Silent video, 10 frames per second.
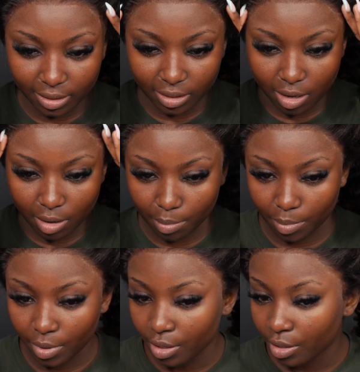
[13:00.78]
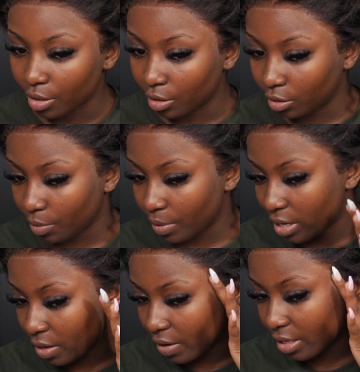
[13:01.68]
some glue in
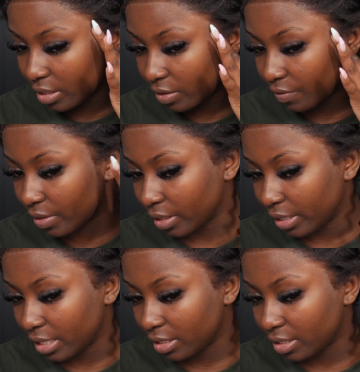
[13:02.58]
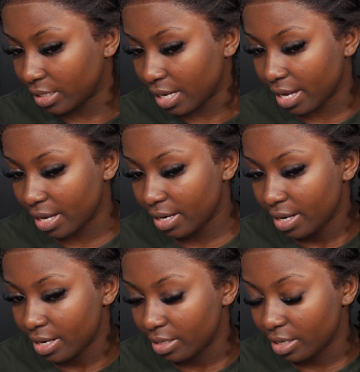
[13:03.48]
areas of the lace that
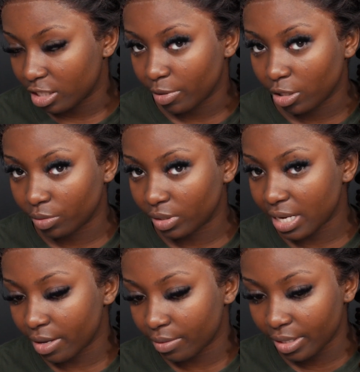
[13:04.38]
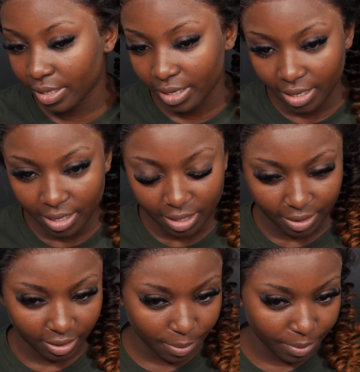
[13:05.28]
need to be glued down. And
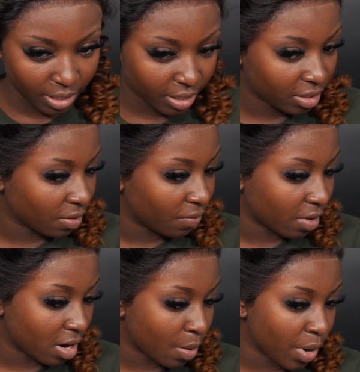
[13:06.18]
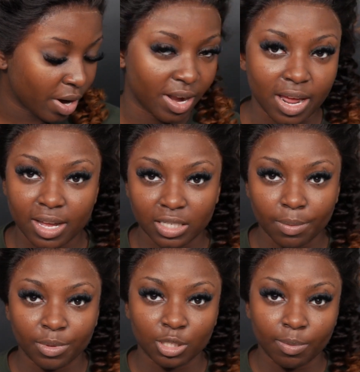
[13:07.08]
this is how we're looking so far. We are not
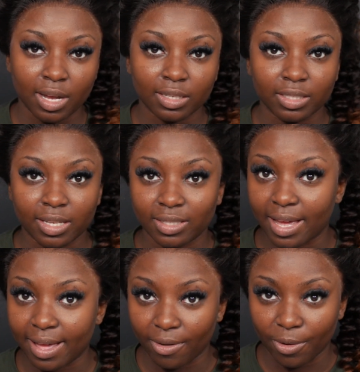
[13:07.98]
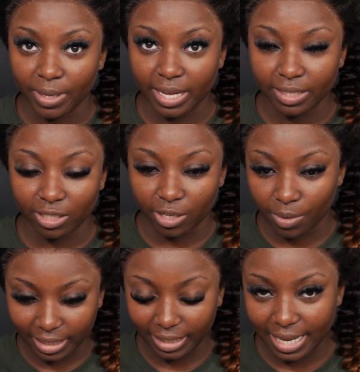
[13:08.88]
done with this process at all yet,
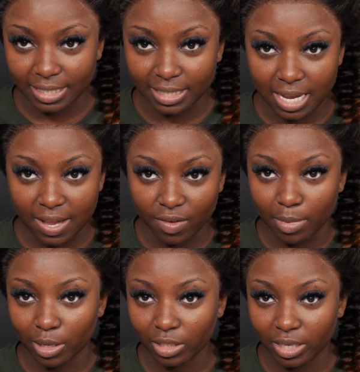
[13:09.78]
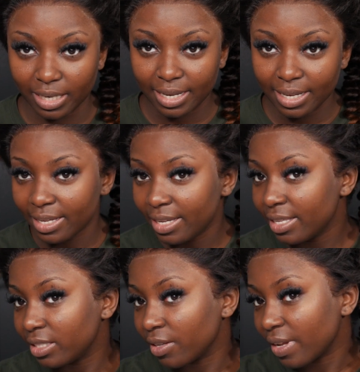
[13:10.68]
so the lace is not even melted.
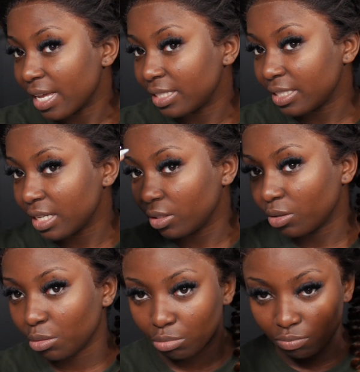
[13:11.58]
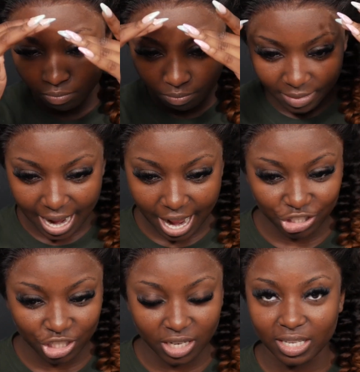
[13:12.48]
So if y'all see a little
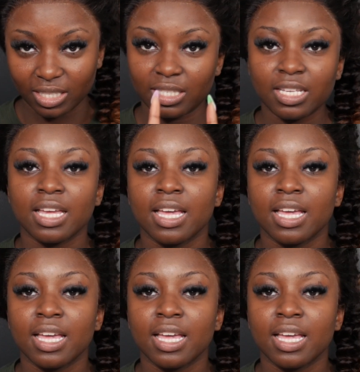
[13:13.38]
ashiness,